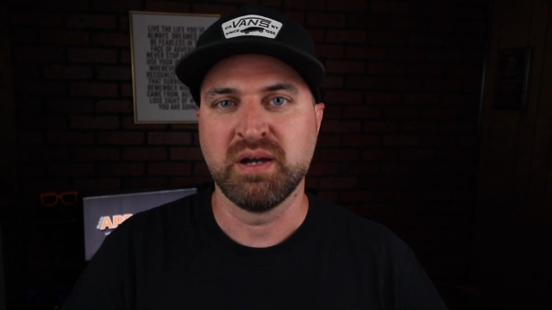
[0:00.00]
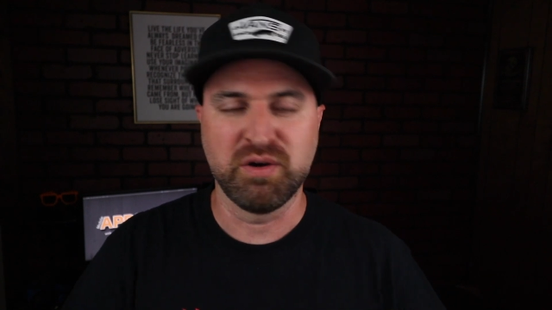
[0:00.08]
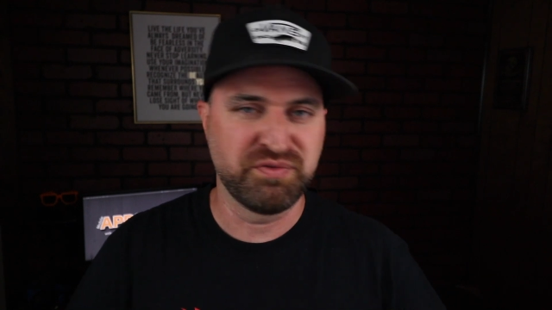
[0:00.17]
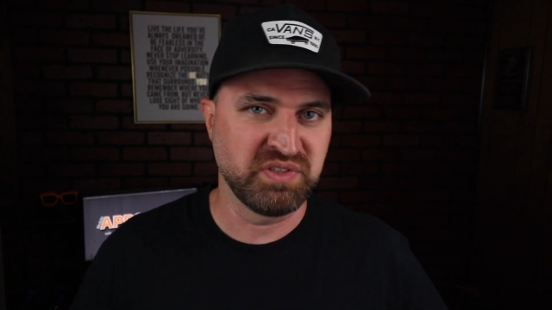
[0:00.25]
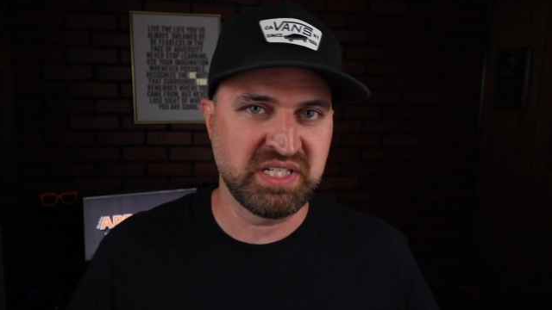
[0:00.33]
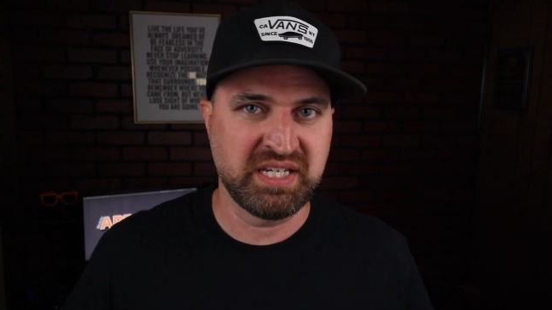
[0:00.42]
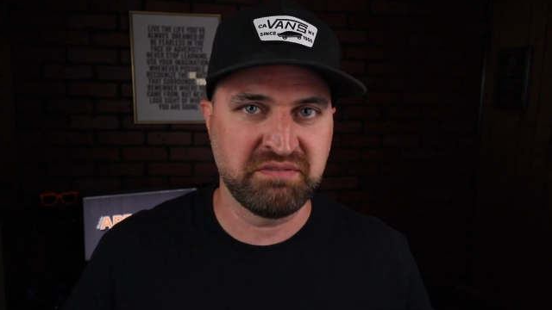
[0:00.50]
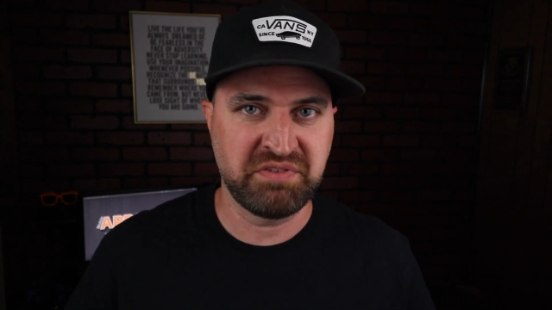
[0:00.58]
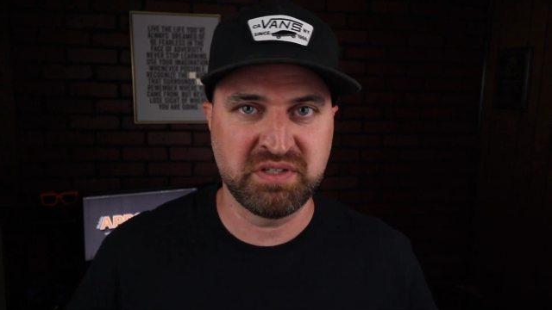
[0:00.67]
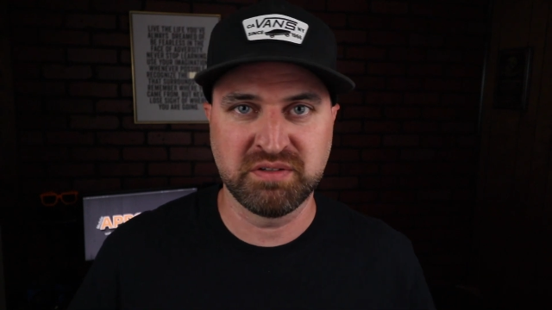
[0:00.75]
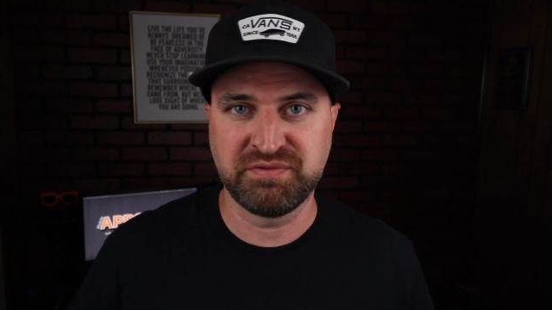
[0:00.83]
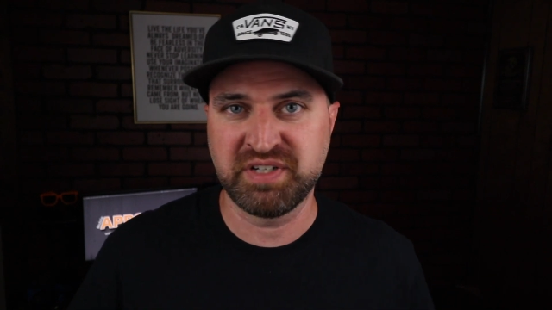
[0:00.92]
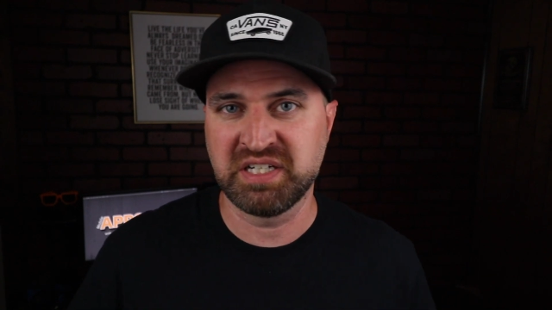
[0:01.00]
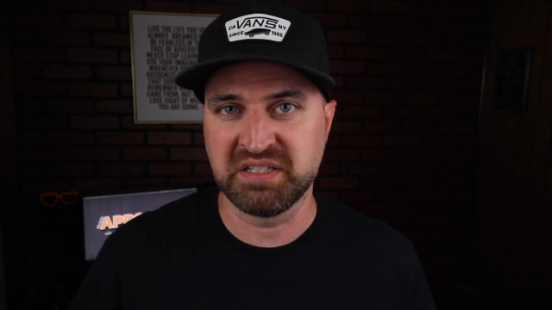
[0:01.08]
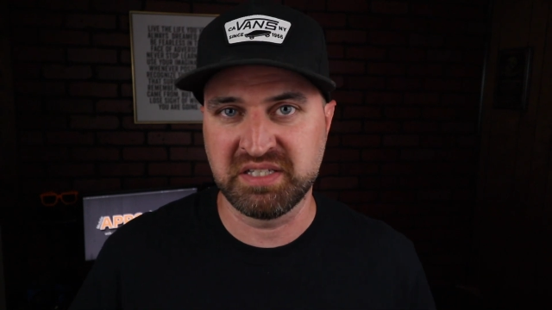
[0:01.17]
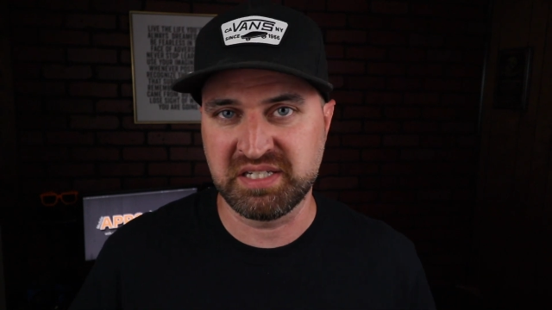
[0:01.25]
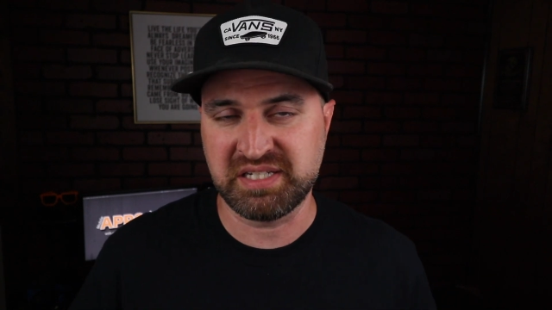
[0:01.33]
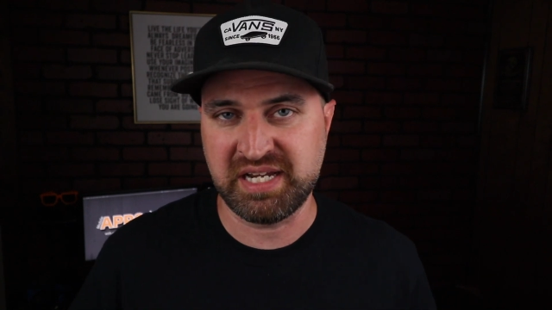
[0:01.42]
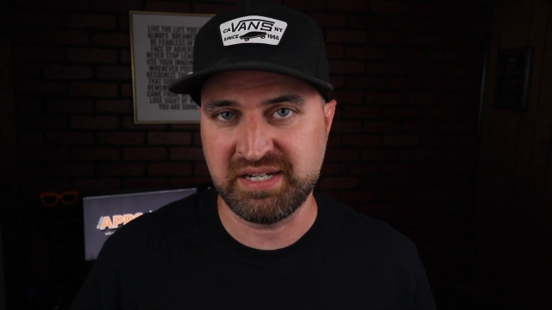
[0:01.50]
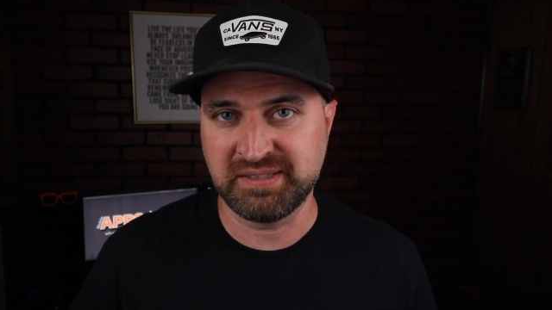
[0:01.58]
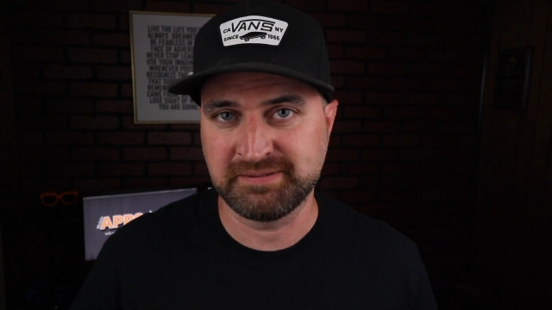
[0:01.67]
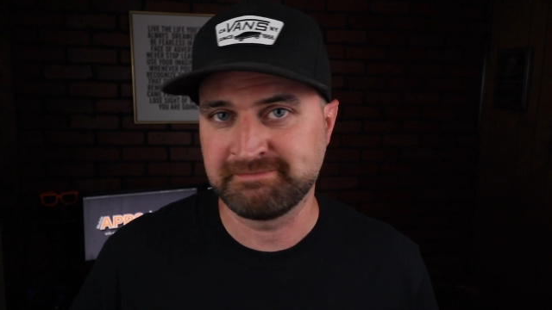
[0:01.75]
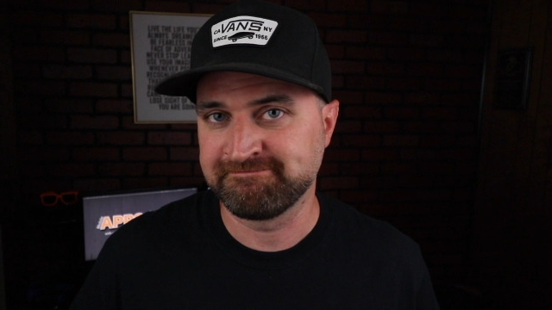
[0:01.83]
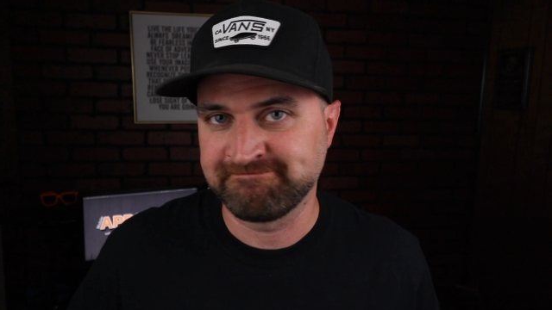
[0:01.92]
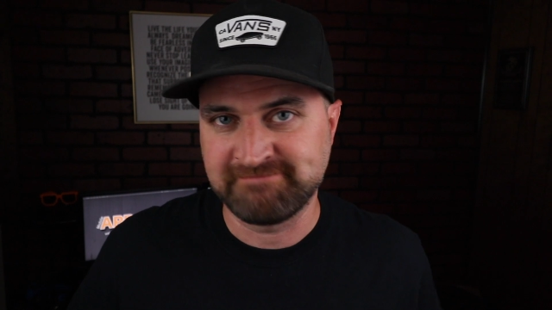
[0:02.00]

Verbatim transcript: Hopefully Giphy will figure this out